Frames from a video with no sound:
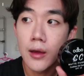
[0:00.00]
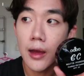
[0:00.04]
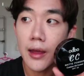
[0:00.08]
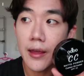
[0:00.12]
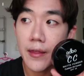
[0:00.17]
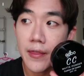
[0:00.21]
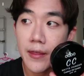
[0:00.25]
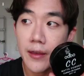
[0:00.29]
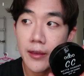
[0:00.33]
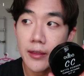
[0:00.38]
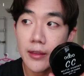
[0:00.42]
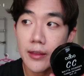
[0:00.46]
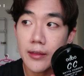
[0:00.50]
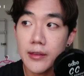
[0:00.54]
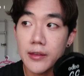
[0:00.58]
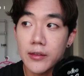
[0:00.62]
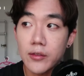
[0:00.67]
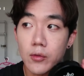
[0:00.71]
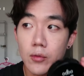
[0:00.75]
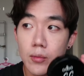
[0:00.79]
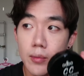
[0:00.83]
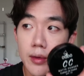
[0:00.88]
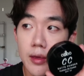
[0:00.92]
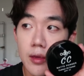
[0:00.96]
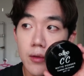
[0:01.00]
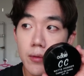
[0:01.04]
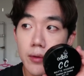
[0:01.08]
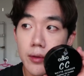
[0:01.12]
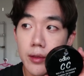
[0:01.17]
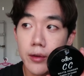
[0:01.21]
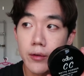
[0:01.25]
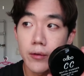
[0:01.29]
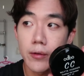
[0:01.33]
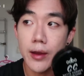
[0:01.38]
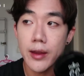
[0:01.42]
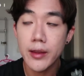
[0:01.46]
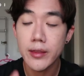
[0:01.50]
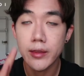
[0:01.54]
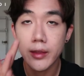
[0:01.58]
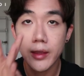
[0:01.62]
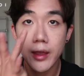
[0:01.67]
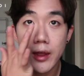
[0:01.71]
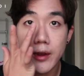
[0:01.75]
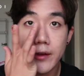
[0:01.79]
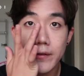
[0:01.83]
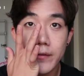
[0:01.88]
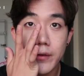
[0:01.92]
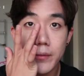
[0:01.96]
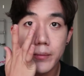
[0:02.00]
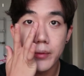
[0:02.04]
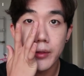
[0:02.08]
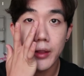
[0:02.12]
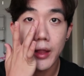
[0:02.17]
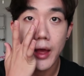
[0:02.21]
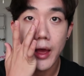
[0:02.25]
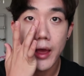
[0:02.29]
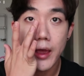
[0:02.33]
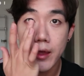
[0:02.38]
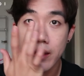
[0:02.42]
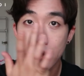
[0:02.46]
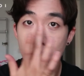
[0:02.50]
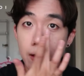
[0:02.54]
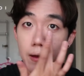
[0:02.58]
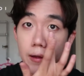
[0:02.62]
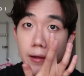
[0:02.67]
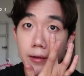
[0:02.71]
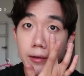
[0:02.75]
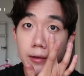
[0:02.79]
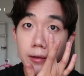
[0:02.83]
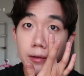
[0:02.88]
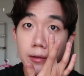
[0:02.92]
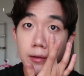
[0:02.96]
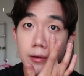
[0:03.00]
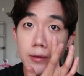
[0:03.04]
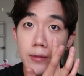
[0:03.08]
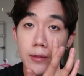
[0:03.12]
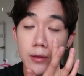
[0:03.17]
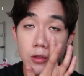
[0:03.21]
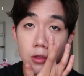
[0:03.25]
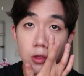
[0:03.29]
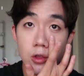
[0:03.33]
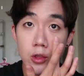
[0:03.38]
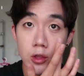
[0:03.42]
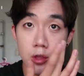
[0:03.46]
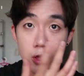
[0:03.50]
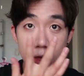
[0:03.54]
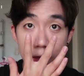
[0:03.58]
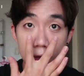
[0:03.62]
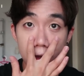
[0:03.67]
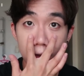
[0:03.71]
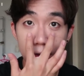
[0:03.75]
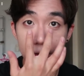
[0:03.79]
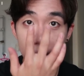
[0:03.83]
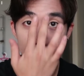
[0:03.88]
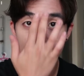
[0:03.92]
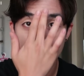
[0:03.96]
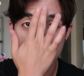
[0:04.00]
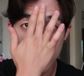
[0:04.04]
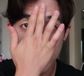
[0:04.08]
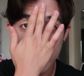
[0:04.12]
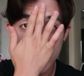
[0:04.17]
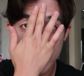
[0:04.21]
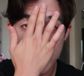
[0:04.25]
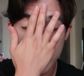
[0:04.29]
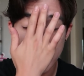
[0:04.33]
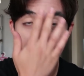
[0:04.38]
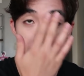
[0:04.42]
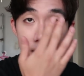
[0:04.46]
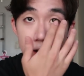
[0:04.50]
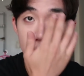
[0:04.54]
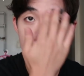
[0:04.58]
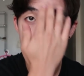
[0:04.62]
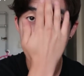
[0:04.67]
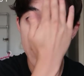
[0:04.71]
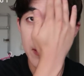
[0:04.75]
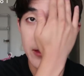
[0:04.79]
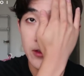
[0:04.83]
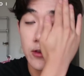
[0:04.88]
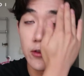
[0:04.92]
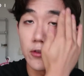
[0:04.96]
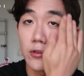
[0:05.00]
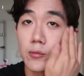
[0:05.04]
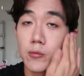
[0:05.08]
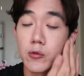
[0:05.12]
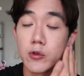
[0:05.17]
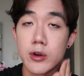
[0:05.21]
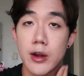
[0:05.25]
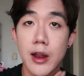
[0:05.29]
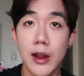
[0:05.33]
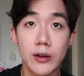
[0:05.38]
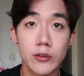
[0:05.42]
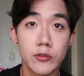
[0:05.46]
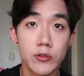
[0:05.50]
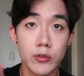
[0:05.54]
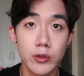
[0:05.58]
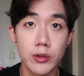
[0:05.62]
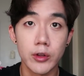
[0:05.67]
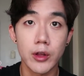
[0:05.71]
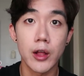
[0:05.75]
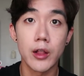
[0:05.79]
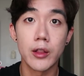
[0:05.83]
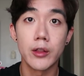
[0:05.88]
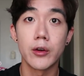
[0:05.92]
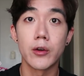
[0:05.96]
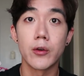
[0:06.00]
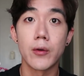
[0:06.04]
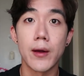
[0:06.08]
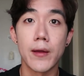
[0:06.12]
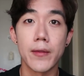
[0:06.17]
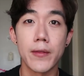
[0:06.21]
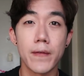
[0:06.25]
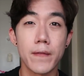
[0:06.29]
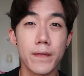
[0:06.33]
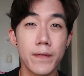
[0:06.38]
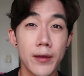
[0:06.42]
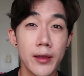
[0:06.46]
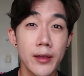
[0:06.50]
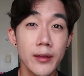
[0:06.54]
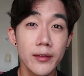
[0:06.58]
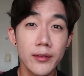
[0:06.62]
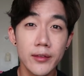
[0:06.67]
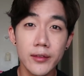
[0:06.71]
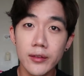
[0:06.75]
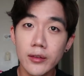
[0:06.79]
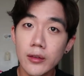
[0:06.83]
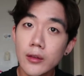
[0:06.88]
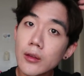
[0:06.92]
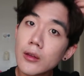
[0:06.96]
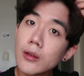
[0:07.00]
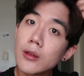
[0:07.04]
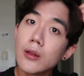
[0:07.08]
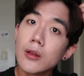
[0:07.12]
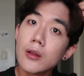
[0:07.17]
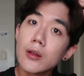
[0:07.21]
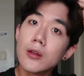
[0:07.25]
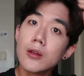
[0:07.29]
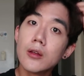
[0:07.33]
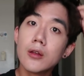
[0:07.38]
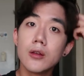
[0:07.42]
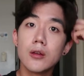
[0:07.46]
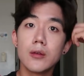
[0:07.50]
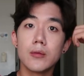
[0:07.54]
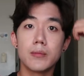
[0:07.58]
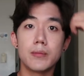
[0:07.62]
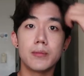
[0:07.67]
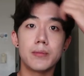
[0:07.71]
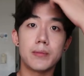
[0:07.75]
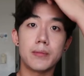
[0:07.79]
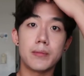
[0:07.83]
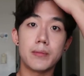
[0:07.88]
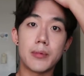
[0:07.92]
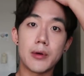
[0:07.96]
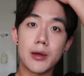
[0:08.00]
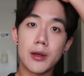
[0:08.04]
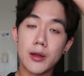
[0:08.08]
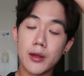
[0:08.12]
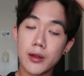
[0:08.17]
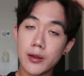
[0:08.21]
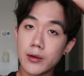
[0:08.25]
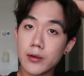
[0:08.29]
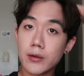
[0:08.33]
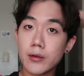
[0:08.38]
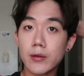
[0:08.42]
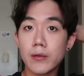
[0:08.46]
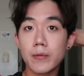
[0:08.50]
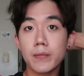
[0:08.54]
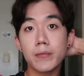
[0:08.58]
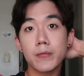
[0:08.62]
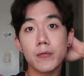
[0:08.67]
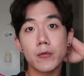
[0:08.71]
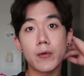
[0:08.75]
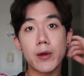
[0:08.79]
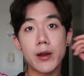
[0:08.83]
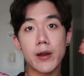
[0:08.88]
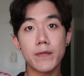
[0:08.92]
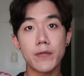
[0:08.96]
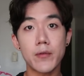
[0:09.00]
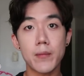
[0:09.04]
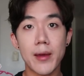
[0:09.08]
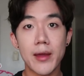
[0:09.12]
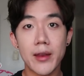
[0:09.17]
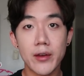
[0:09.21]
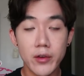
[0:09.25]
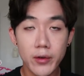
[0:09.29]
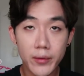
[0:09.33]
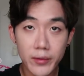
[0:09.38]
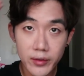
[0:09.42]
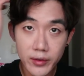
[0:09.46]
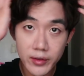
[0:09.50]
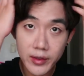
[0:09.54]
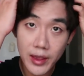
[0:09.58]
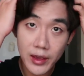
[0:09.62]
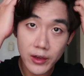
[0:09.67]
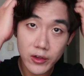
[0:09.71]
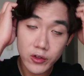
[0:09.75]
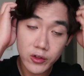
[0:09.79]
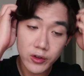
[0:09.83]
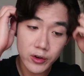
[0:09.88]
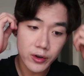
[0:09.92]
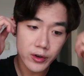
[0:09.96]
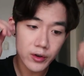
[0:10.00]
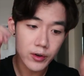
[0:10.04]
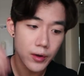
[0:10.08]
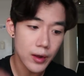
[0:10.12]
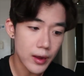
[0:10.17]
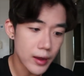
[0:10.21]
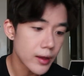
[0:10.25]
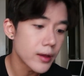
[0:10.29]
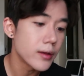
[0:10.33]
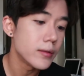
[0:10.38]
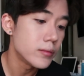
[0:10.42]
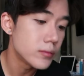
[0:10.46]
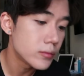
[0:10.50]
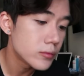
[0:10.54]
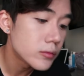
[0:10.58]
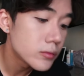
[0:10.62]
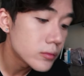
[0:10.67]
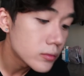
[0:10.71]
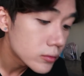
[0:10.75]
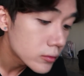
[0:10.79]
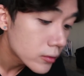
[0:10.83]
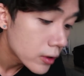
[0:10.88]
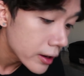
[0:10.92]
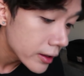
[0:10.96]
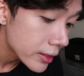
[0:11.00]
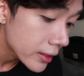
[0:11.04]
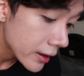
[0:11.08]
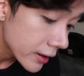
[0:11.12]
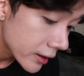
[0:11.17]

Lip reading: I think this would be really great to kind of apply on the cheeks and here, and then use a more natural color around the face. But right off the bat, in terms of texture, I quite